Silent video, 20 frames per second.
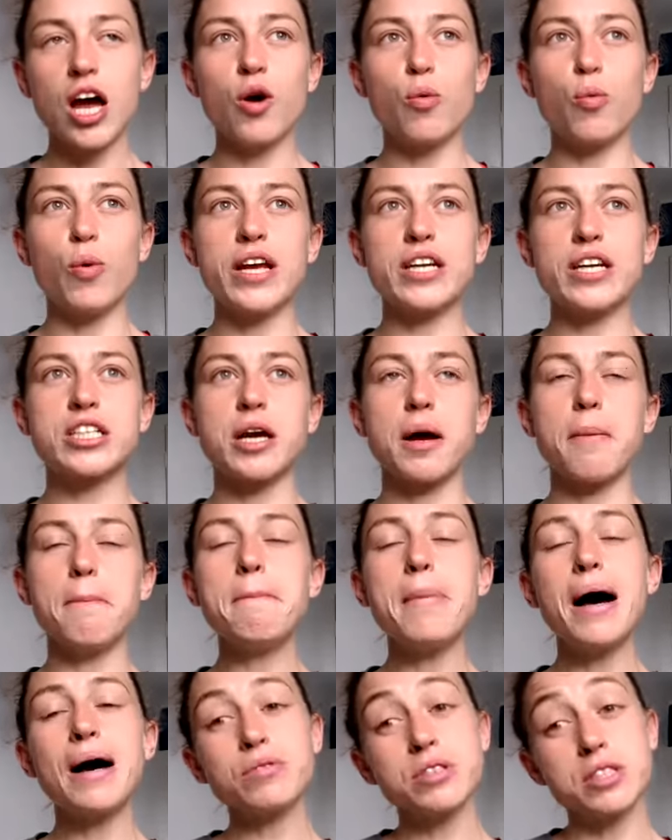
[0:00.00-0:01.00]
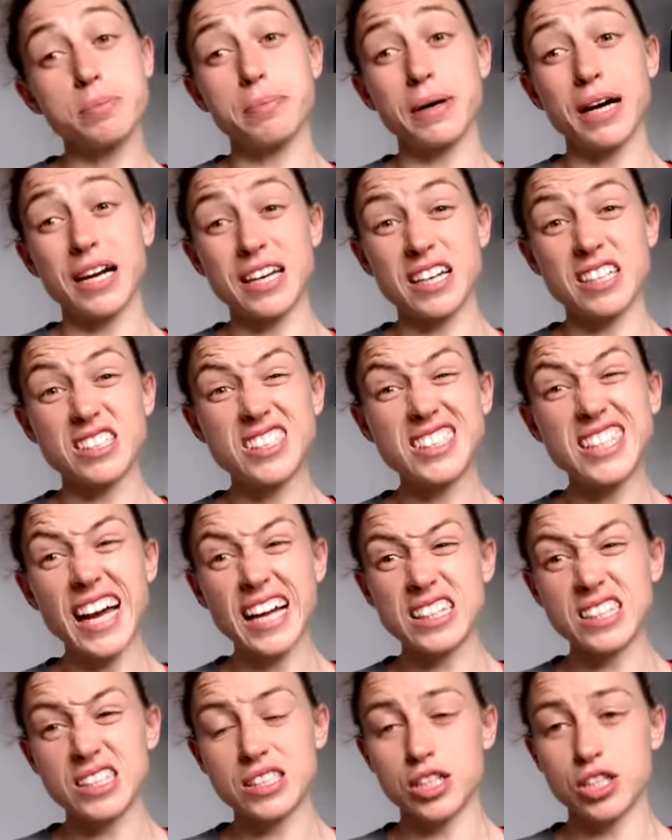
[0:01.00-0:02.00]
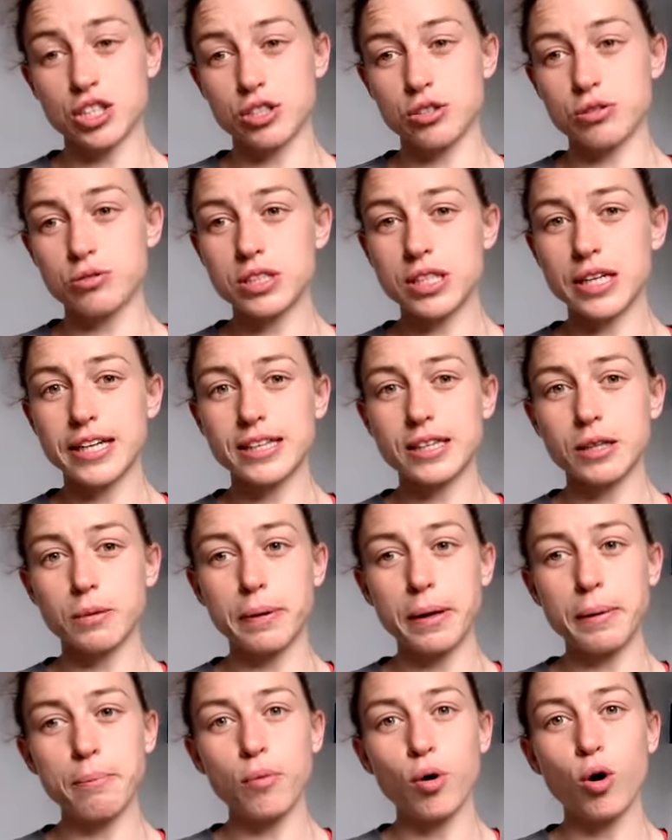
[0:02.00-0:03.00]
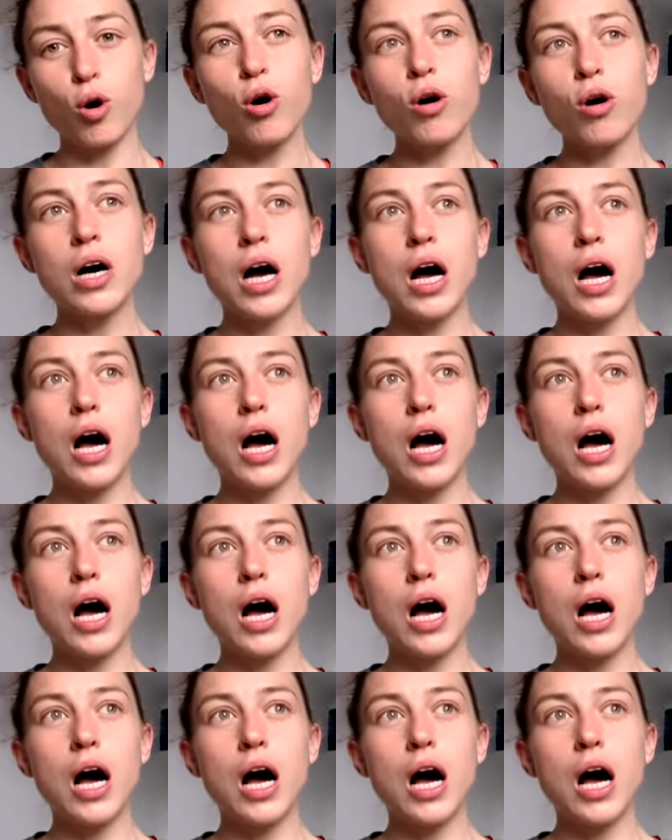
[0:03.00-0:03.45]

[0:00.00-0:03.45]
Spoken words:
which mountain bikers tend to use a little bit more.